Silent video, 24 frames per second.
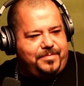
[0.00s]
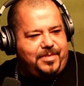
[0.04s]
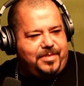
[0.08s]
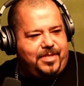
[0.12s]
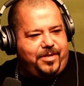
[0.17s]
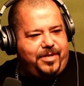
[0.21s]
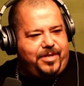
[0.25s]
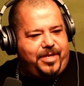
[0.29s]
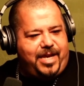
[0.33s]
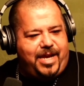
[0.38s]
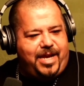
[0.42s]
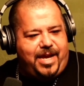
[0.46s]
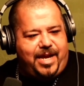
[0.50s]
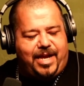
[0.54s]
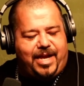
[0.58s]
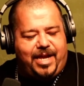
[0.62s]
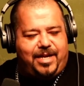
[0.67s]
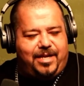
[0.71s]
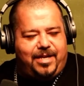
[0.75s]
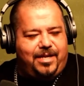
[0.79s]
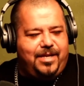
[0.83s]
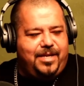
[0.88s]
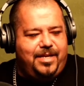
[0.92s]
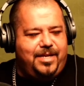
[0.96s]
yeah, I got
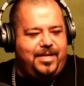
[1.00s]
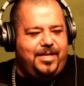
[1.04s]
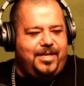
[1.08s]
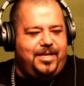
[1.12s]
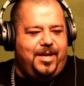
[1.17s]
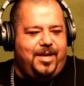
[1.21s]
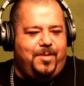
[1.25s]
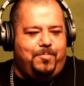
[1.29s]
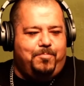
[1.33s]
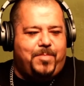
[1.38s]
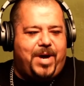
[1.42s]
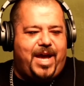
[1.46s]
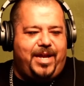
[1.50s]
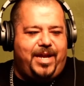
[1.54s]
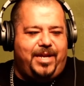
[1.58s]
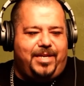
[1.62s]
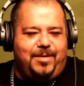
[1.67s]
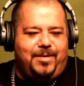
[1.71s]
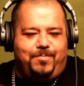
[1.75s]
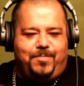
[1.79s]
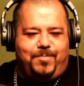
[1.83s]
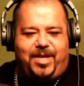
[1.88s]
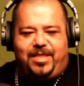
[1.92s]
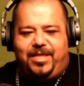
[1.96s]
a mic
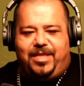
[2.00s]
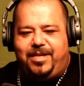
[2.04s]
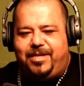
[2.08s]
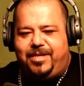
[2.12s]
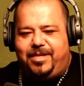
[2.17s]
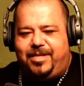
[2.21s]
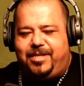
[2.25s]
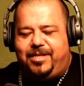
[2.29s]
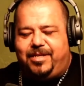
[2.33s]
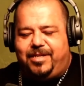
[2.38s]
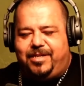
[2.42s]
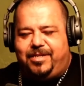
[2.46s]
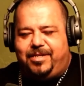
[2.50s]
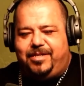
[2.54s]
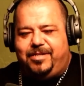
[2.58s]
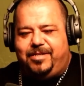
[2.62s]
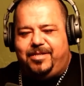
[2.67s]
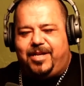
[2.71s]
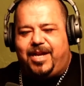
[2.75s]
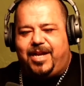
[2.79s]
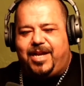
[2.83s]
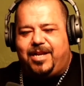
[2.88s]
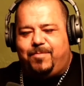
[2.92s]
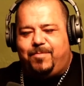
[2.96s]
in my
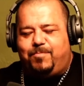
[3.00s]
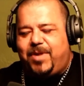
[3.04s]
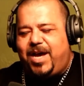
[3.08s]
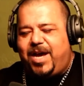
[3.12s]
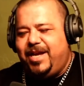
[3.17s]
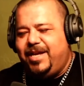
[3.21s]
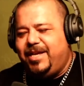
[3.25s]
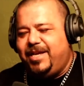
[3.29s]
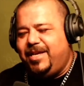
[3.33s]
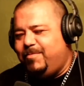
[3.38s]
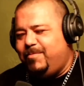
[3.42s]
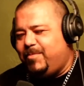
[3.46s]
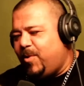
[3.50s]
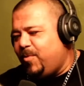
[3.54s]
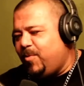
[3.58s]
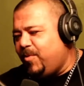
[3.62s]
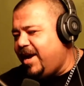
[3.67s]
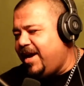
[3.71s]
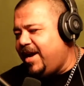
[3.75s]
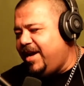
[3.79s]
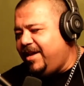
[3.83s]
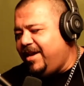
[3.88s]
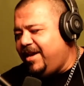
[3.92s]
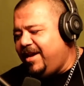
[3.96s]

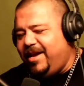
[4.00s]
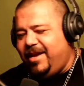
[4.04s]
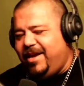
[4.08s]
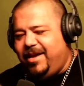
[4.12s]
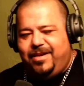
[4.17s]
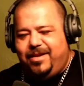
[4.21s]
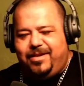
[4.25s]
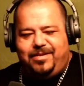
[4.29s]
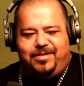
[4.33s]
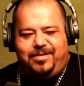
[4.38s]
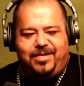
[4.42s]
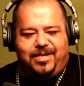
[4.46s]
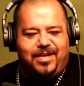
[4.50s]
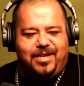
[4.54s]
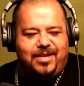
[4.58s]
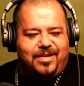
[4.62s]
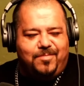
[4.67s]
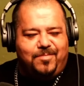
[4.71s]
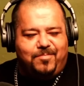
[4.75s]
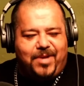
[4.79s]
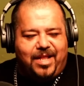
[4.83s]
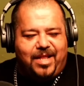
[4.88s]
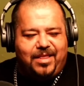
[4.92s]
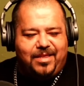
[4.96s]
right hand, a gun
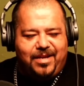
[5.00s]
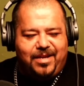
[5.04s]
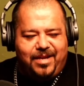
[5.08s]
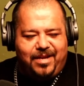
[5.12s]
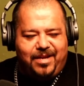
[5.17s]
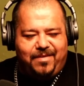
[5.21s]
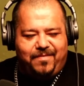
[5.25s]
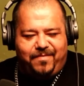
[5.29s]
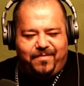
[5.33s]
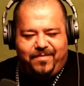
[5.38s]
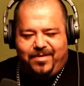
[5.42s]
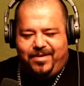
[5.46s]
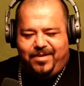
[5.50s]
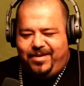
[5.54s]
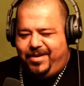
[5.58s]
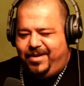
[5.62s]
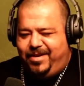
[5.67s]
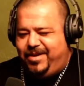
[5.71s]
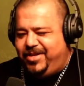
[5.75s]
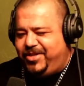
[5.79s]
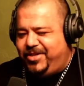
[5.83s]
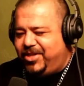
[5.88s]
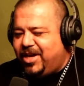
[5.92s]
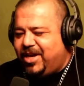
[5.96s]
in my left.
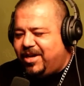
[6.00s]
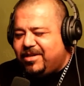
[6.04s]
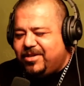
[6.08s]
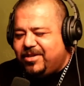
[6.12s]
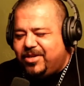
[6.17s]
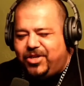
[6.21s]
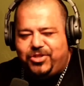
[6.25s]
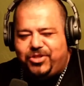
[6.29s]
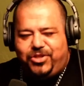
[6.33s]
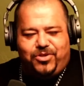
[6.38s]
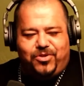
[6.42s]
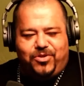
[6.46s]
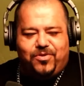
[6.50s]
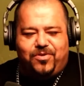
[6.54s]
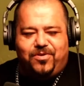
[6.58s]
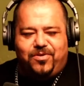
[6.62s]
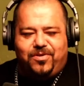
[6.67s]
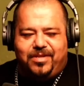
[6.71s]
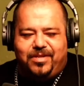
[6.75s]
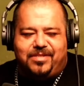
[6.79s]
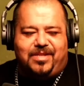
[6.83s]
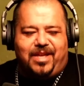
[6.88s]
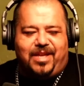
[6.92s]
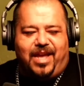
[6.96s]
knocking on your door
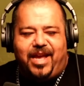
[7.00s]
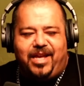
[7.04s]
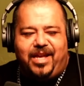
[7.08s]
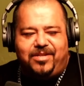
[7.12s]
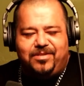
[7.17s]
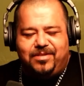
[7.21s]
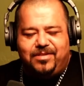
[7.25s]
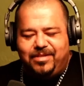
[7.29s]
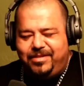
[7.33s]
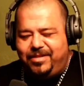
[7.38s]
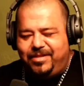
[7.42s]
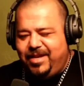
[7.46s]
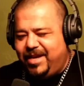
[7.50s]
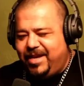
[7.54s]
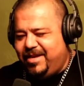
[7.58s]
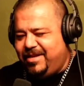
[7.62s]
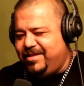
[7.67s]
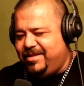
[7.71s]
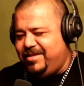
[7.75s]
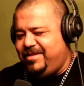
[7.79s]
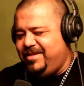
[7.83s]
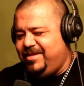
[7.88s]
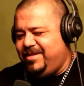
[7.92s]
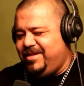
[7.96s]
is the angel of death.
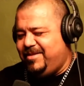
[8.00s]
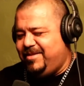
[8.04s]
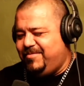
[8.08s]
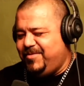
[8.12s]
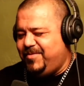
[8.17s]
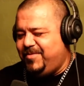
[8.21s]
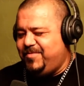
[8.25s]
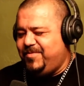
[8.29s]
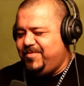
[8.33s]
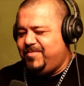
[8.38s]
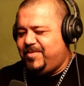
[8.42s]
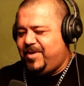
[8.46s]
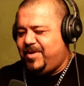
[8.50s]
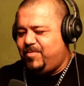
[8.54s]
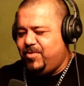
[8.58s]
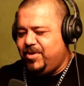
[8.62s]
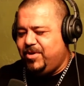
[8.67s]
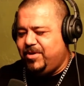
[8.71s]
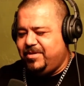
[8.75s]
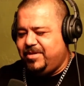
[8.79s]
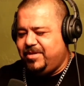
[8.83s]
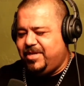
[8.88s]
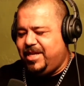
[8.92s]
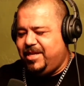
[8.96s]
And I remember my
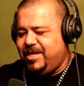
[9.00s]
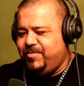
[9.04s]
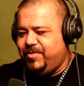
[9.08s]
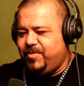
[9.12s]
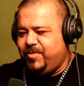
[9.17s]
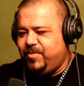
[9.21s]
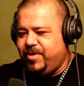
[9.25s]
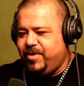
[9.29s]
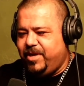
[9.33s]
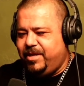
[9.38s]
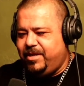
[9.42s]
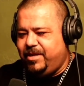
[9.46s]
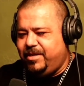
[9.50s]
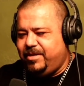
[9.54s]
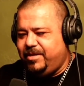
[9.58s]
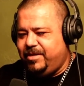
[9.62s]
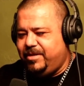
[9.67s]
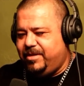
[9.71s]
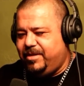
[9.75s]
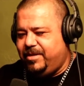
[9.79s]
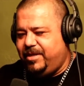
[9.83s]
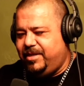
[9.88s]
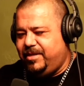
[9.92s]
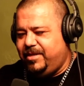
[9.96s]
brother came and read it,
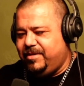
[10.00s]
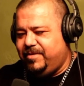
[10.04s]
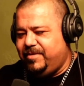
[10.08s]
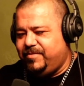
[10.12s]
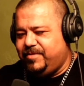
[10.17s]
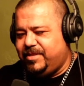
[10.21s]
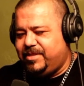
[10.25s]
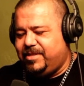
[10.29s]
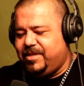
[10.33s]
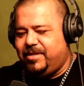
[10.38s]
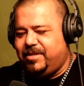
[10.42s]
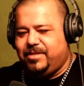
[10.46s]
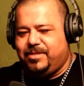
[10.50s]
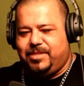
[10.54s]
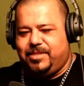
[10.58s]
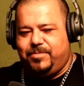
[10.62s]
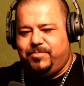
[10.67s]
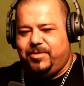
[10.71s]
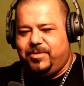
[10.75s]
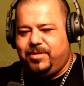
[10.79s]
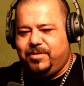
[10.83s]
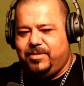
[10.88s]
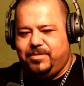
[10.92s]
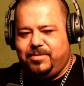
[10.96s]
and he was talking some
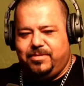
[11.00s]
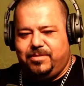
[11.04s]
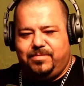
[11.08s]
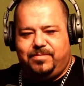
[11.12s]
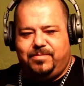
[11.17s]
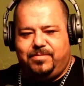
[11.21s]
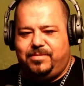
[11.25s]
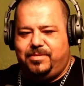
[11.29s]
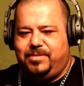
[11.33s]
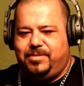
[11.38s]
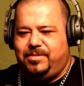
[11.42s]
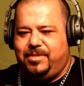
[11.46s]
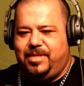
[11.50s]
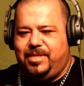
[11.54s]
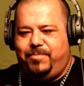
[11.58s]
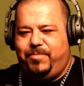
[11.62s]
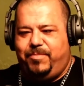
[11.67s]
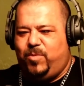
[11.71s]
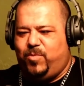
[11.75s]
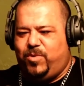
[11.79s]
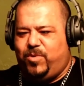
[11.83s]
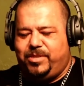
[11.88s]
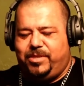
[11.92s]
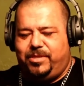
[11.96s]
other. I've
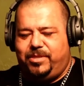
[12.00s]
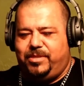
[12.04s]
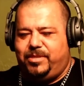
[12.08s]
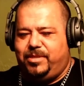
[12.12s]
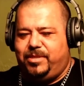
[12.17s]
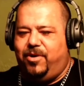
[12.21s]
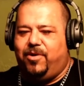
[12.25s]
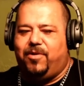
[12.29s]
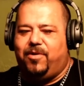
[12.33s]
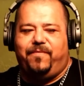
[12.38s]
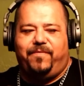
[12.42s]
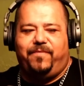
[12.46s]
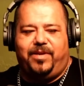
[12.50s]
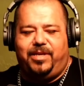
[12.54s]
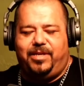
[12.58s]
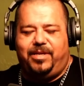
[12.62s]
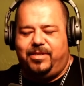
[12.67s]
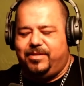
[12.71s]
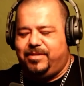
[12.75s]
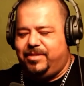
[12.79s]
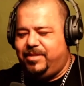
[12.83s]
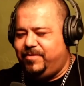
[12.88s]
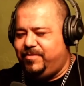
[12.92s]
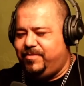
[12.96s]
been watching
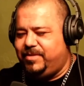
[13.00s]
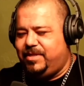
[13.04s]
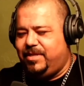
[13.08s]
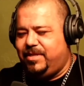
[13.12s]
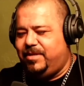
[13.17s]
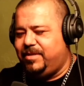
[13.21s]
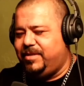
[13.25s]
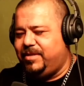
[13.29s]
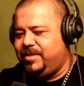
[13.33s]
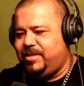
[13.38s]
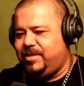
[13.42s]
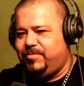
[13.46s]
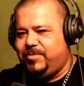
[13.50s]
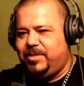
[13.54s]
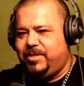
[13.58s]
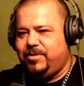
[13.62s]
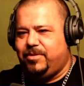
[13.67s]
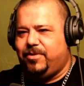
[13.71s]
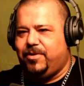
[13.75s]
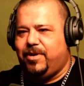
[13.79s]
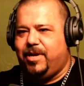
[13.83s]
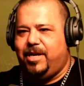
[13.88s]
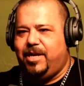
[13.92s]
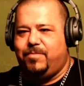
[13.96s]
Scarface, and it was talking some other
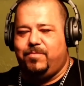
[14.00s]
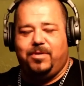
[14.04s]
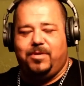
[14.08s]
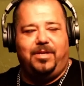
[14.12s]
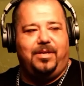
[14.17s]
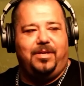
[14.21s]
crap.